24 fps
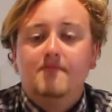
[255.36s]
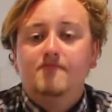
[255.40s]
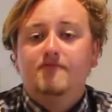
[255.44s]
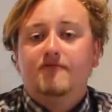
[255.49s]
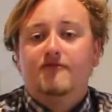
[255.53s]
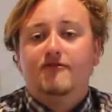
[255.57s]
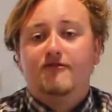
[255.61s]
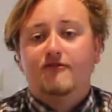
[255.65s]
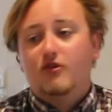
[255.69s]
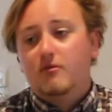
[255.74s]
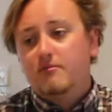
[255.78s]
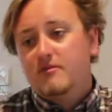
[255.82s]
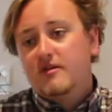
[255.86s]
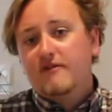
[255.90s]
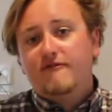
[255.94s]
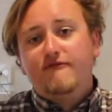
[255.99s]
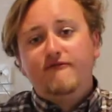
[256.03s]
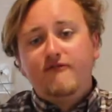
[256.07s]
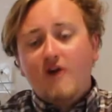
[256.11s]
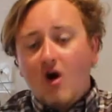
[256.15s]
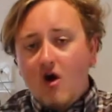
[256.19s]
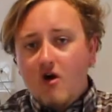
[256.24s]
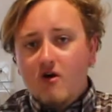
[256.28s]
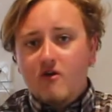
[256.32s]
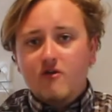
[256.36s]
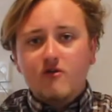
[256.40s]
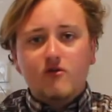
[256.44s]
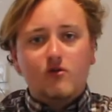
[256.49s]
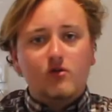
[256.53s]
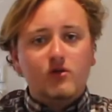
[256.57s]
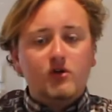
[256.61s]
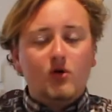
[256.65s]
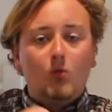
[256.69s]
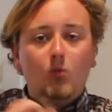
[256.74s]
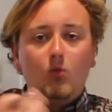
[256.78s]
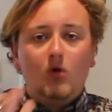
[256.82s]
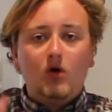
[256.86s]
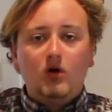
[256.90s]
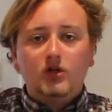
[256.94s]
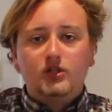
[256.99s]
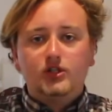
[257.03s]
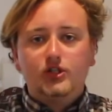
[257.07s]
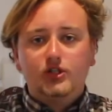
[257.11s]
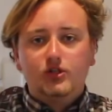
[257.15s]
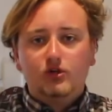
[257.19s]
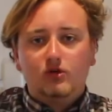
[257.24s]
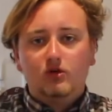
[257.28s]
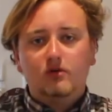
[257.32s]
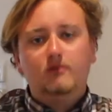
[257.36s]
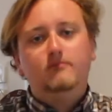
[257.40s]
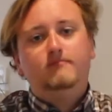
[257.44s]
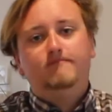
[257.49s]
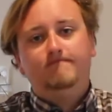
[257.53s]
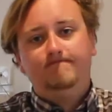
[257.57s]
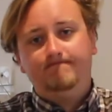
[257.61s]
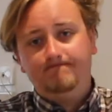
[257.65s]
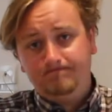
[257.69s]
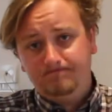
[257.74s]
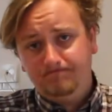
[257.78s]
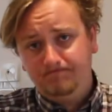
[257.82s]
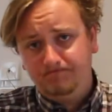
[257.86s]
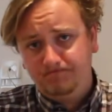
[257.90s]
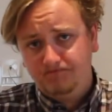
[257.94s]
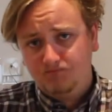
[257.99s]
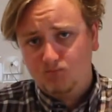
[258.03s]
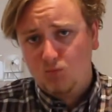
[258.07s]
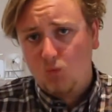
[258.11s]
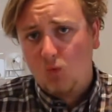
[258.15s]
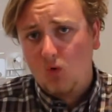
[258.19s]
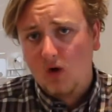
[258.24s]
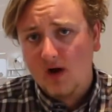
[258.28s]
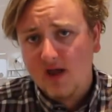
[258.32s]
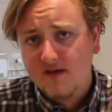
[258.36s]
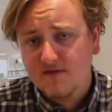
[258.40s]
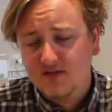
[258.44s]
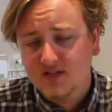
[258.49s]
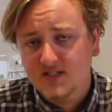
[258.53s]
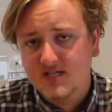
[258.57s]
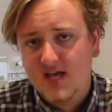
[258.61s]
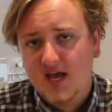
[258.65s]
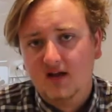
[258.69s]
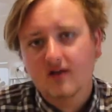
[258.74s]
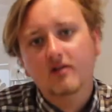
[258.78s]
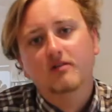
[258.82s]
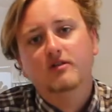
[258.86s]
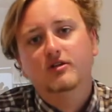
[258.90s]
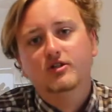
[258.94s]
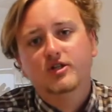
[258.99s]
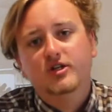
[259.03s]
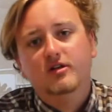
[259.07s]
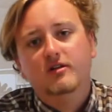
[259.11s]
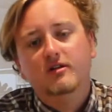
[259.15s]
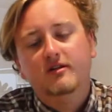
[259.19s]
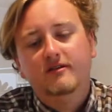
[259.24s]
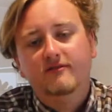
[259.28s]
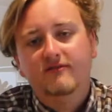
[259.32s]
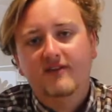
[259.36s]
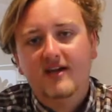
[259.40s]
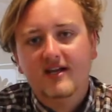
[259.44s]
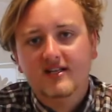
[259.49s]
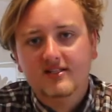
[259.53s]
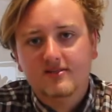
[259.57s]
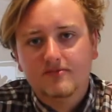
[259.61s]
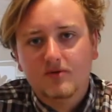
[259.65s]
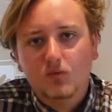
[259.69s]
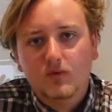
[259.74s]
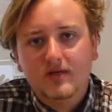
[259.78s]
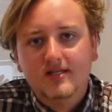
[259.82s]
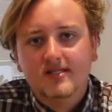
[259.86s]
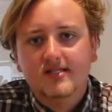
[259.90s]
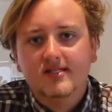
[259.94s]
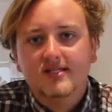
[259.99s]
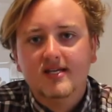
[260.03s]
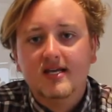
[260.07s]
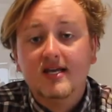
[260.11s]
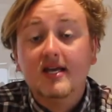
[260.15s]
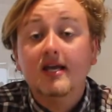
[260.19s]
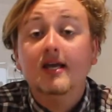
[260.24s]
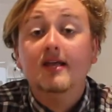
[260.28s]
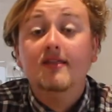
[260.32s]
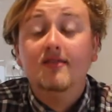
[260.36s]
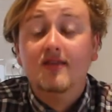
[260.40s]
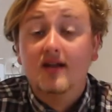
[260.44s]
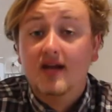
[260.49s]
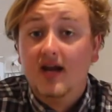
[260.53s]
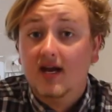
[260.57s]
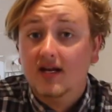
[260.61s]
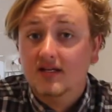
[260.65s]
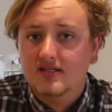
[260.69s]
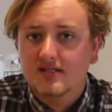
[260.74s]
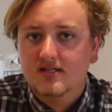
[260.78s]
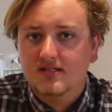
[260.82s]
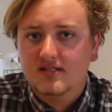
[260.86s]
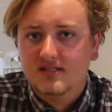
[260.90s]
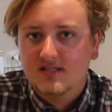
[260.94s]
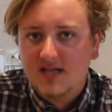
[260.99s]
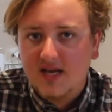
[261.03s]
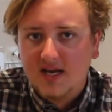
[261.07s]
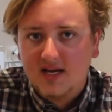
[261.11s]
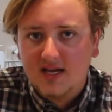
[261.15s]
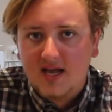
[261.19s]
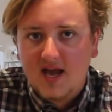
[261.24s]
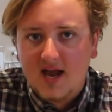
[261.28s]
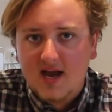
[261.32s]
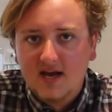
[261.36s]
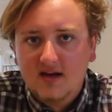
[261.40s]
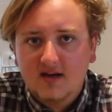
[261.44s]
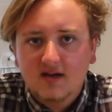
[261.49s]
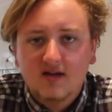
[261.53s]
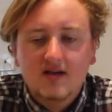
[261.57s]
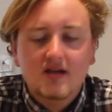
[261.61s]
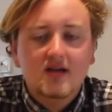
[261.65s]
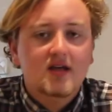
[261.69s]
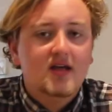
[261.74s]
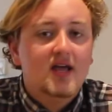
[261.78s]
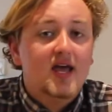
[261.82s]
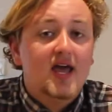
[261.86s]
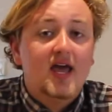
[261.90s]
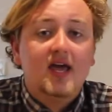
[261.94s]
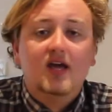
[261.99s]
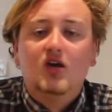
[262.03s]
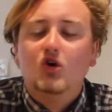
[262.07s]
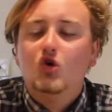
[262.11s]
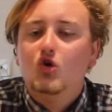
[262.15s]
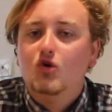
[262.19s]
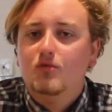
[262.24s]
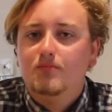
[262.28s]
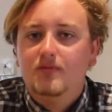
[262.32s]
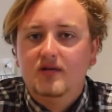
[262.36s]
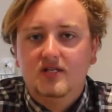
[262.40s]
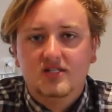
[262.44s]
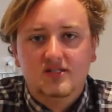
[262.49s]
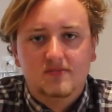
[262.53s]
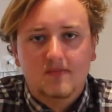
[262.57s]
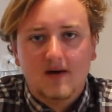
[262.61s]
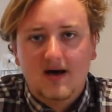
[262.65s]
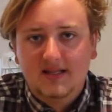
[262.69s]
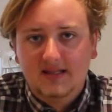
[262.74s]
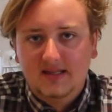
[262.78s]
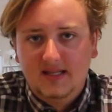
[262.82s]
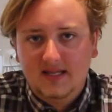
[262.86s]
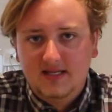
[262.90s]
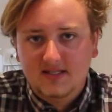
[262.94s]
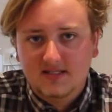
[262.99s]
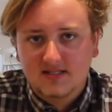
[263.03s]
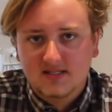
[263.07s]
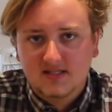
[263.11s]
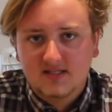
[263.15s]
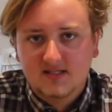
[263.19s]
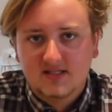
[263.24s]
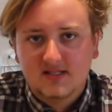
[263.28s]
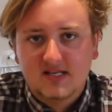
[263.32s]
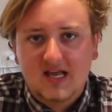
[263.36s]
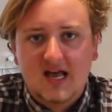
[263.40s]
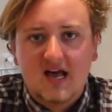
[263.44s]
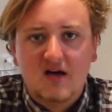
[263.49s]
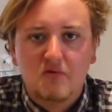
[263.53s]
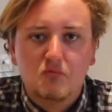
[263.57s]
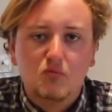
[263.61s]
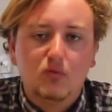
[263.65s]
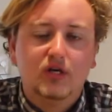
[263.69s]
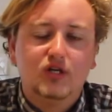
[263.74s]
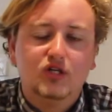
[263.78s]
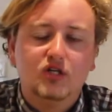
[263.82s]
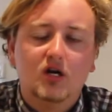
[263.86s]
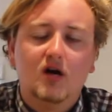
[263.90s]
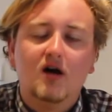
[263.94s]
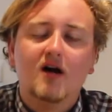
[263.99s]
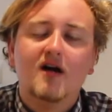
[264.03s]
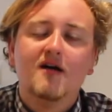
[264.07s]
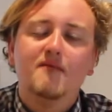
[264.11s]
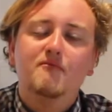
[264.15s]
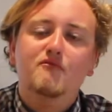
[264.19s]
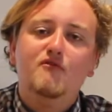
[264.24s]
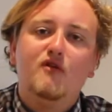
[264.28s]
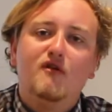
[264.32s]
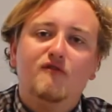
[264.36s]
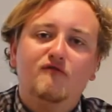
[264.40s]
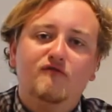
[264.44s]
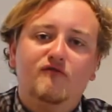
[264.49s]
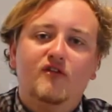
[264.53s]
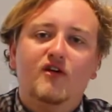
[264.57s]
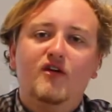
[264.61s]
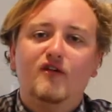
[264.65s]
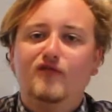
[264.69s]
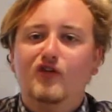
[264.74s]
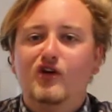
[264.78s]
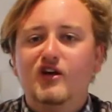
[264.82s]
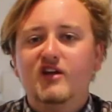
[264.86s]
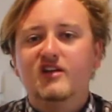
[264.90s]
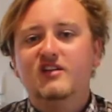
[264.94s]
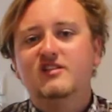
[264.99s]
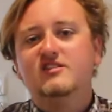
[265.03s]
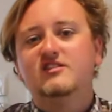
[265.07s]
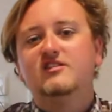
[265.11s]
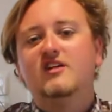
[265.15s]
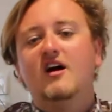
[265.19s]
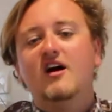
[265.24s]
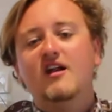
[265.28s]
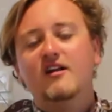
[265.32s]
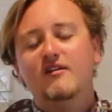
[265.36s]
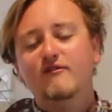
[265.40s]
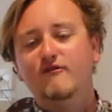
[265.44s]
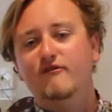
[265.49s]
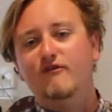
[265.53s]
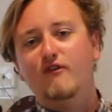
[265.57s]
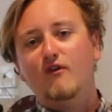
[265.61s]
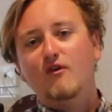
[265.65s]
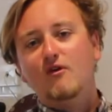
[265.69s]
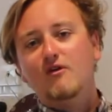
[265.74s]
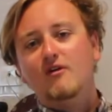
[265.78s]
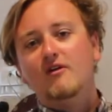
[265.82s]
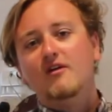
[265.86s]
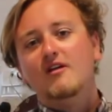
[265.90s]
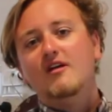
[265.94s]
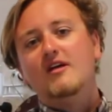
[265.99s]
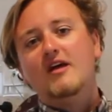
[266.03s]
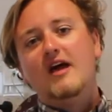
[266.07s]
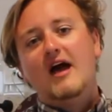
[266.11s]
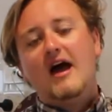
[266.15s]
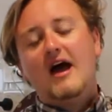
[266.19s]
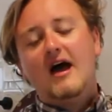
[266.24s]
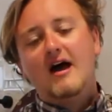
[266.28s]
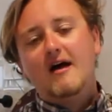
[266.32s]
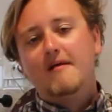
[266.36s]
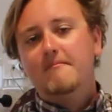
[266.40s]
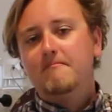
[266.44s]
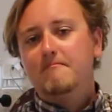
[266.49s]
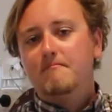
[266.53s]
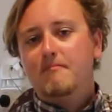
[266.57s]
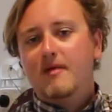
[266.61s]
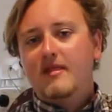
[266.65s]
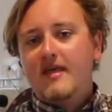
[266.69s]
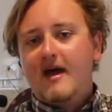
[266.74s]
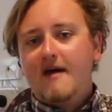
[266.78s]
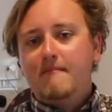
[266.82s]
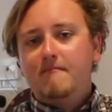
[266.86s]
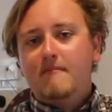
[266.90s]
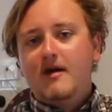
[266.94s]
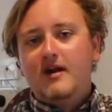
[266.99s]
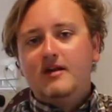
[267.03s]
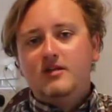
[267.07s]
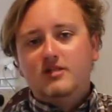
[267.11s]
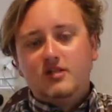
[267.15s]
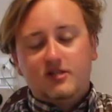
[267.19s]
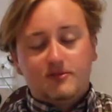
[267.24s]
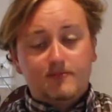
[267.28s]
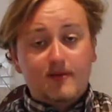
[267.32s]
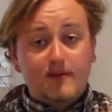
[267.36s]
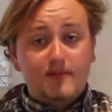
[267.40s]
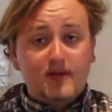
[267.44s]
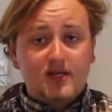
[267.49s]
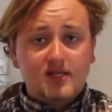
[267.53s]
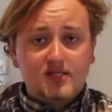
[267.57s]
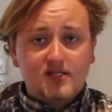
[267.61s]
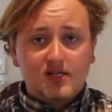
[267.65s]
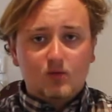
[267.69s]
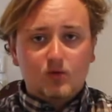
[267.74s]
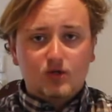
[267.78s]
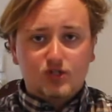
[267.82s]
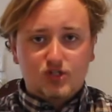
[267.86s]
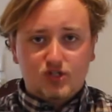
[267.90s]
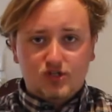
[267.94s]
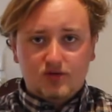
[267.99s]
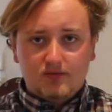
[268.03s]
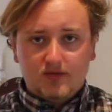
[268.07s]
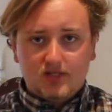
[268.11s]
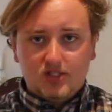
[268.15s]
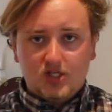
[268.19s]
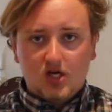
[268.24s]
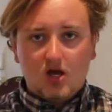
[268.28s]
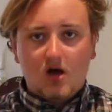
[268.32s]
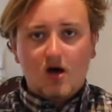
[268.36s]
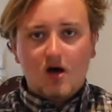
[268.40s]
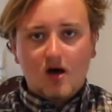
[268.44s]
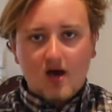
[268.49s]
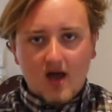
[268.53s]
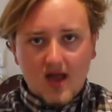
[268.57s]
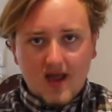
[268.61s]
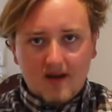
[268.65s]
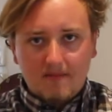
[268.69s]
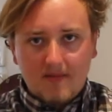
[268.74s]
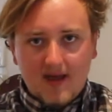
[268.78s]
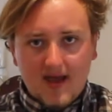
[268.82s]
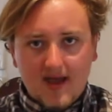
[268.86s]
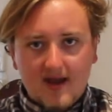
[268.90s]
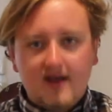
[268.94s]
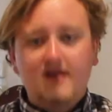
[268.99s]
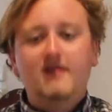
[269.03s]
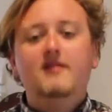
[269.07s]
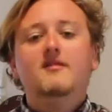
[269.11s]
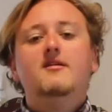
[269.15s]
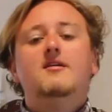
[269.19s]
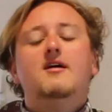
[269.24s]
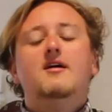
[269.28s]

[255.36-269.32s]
from your phone or your watch or whatever technological advancement we see in the next decade. It could be smart lenses, which I'm very excited for, but that may just be because I watch too much Iron Man.